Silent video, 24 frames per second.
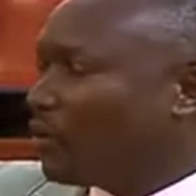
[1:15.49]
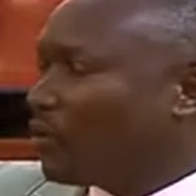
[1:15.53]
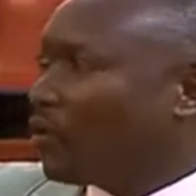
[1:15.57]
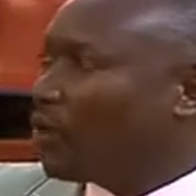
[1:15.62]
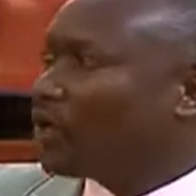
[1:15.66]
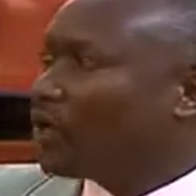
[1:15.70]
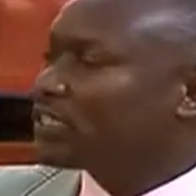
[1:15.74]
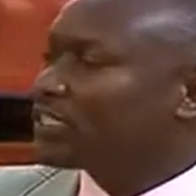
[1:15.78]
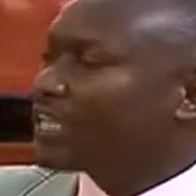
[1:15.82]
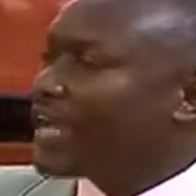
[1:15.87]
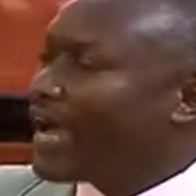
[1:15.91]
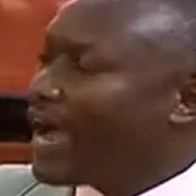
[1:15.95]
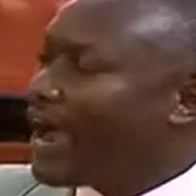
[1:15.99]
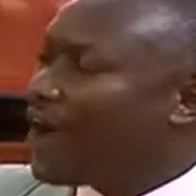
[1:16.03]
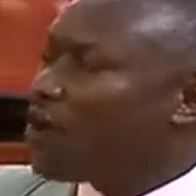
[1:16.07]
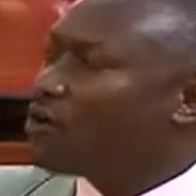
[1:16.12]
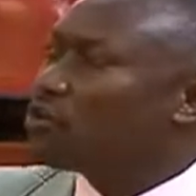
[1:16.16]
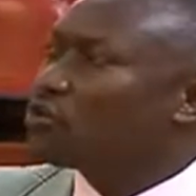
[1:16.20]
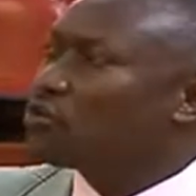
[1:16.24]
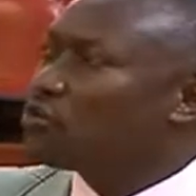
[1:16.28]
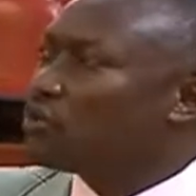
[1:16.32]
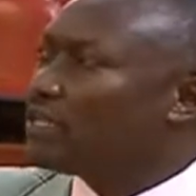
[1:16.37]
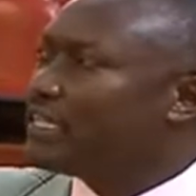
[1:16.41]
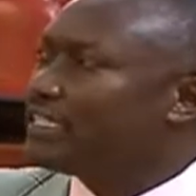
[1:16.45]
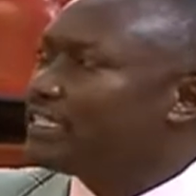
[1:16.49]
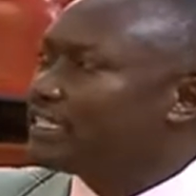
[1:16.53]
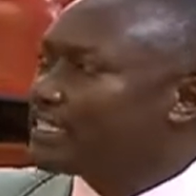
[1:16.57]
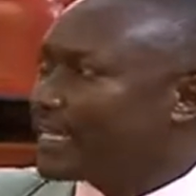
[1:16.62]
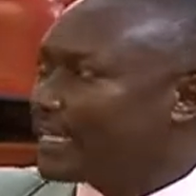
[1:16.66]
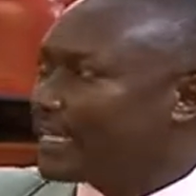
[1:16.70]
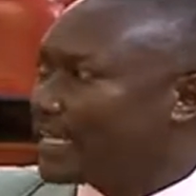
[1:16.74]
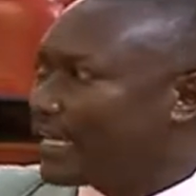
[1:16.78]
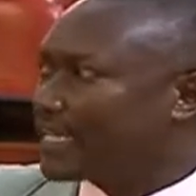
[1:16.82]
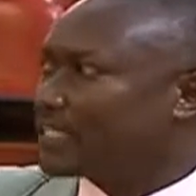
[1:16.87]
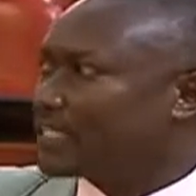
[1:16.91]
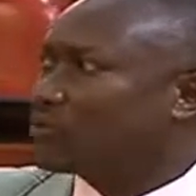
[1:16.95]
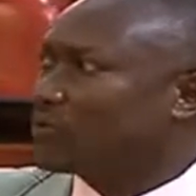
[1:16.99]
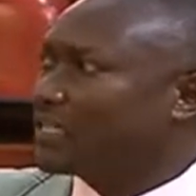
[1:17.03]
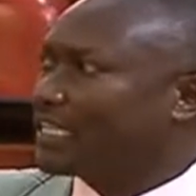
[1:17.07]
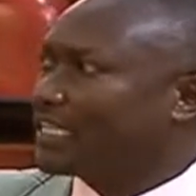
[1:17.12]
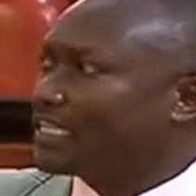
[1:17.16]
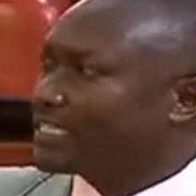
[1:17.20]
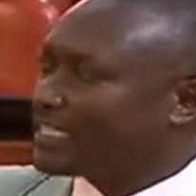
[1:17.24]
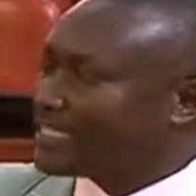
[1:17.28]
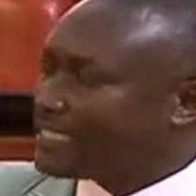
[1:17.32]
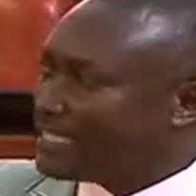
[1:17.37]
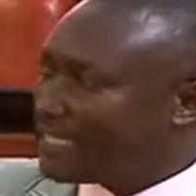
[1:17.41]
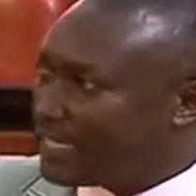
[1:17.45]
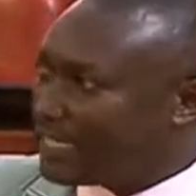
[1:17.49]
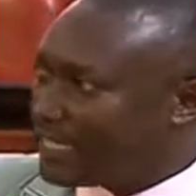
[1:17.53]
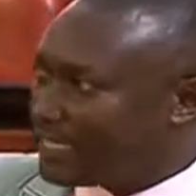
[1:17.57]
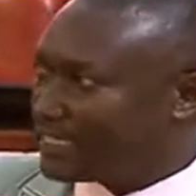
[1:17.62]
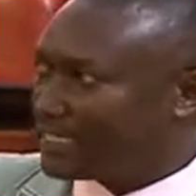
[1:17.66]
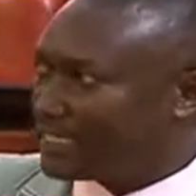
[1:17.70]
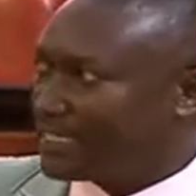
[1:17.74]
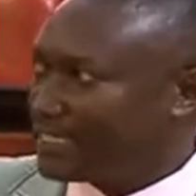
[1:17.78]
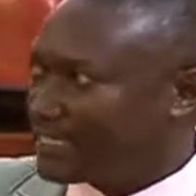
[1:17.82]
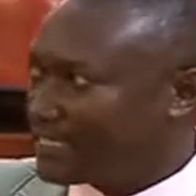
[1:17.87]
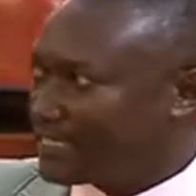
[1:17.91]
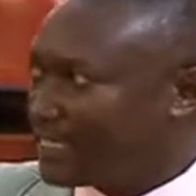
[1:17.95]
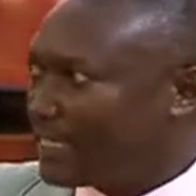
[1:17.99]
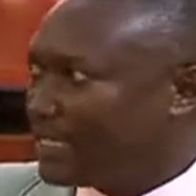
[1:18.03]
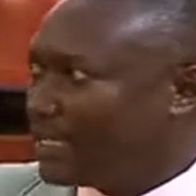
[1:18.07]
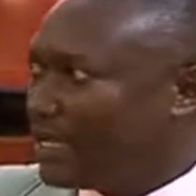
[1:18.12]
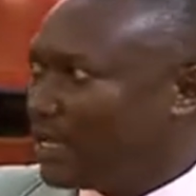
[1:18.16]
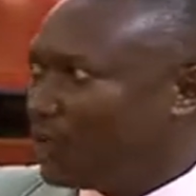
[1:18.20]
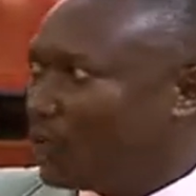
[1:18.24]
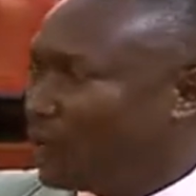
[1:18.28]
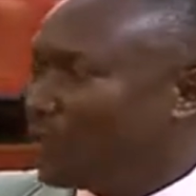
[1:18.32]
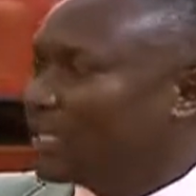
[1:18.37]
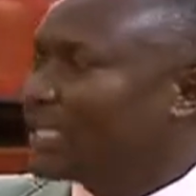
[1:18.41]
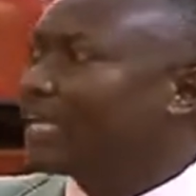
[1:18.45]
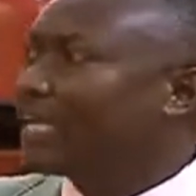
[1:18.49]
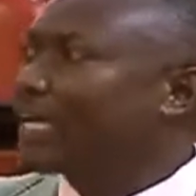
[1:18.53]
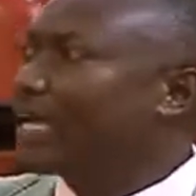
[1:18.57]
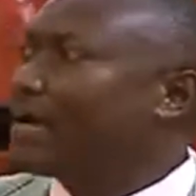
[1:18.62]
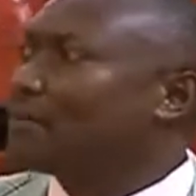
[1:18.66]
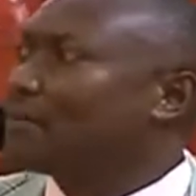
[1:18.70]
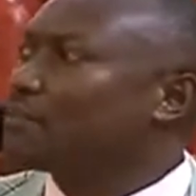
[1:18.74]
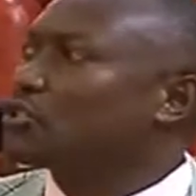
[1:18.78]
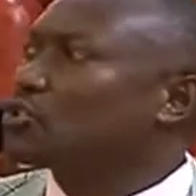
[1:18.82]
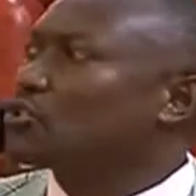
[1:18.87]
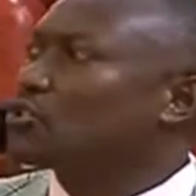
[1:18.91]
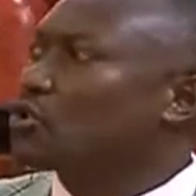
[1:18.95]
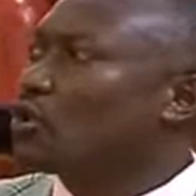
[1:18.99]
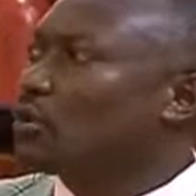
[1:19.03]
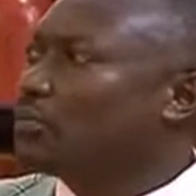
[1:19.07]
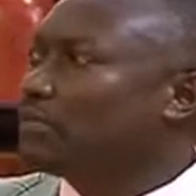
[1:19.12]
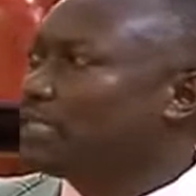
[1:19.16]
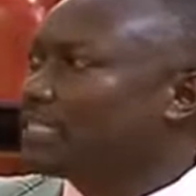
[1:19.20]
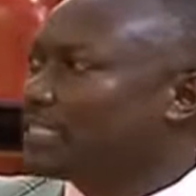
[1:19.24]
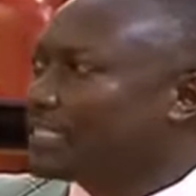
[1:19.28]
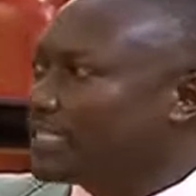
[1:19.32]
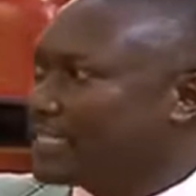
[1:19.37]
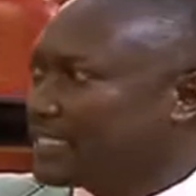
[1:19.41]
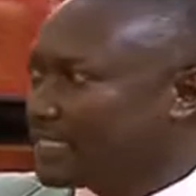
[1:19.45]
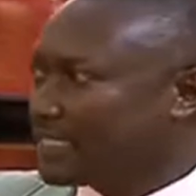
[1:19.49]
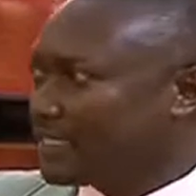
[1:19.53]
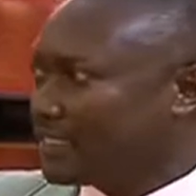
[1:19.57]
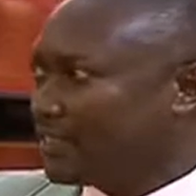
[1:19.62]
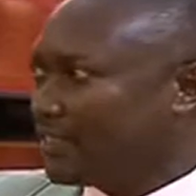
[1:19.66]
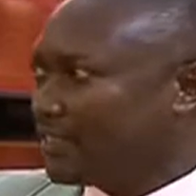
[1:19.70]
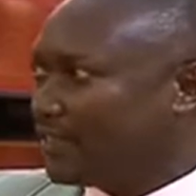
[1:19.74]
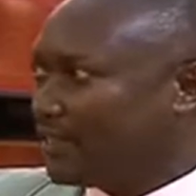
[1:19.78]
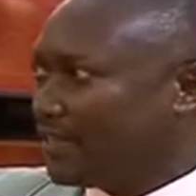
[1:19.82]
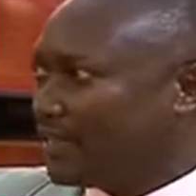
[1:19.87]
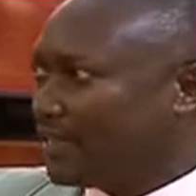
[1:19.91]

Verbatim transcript: what, how do we interact with the CASs when it comes to committees